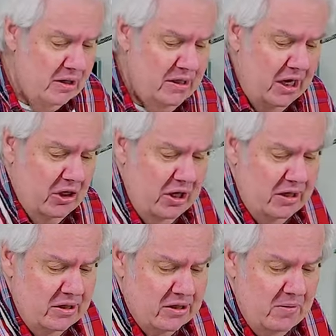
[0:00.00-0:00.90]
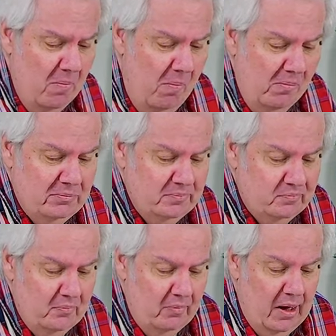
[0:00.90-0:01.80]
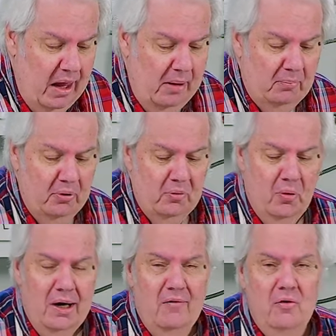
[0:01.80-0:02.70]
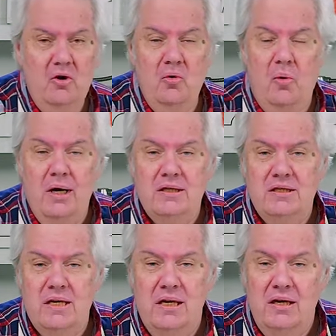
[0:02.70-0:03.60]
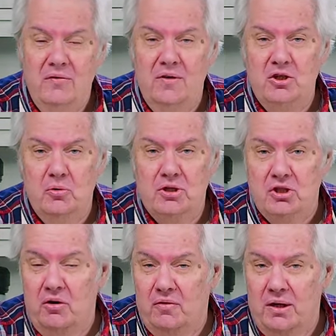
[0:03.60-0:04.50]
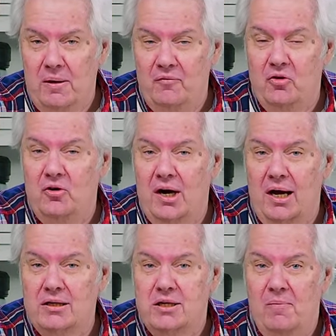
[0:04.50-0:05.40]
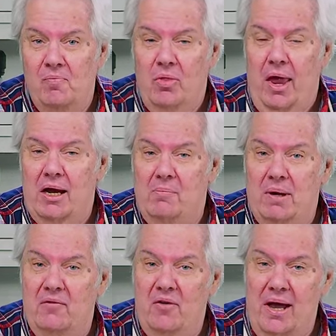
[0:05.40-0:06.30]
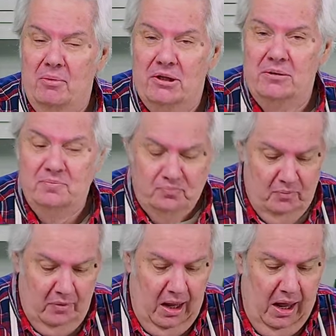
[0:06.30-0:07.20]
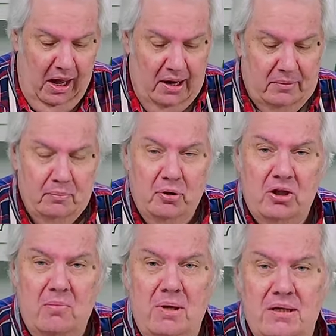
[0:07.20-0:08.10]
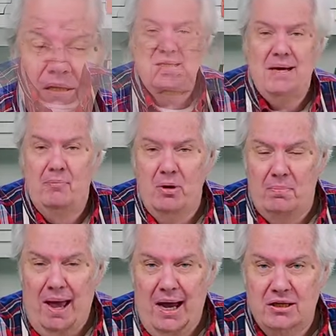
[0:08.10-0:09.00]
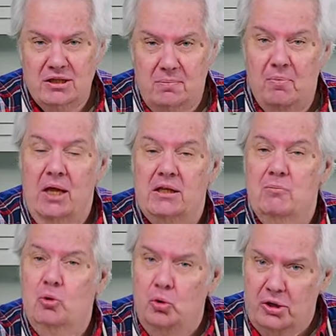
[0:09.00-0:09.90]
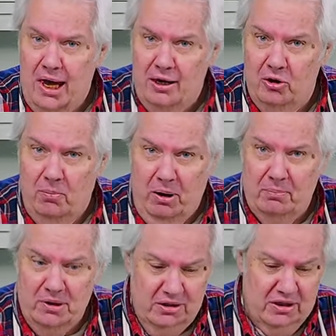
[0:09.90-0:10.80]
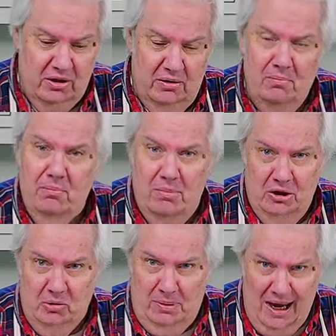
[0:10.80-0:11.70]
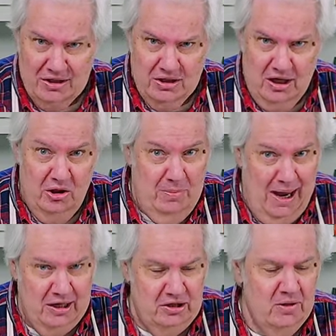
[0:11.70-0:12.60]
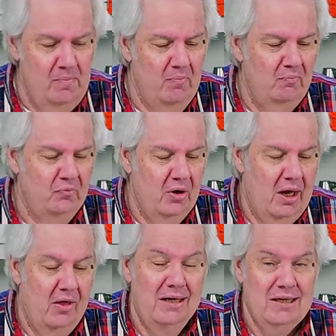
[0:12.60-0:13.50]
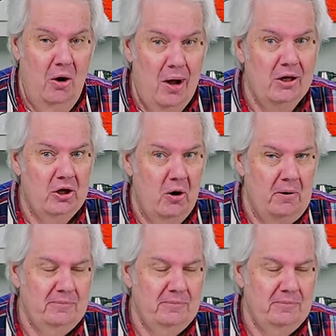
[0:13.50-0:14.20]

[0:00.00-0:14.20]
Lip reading: take these and put whatever you want as an individual serving, if you're not like a big family, and put them in separate bags. Let them cool down a little bit because it'll melt the plastic on the baggies. Okay, that's how hot they are.